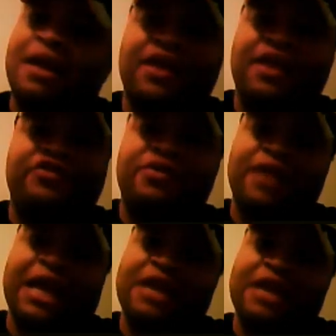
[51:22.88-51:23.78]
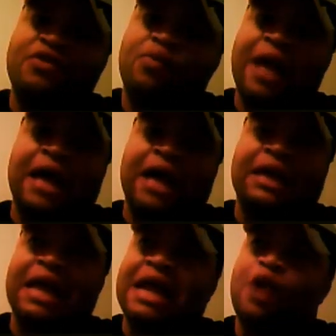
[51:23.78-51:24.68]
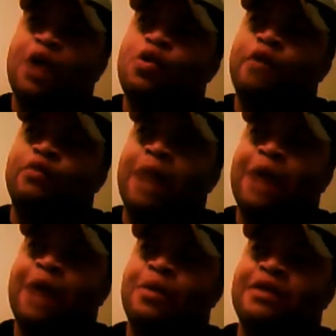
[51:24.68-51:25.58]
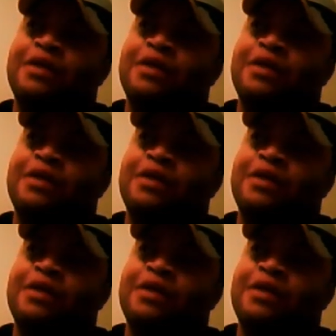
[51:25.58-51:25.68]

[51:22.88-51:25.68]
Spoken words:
anymore. This is the stiff Brock Lesnar who is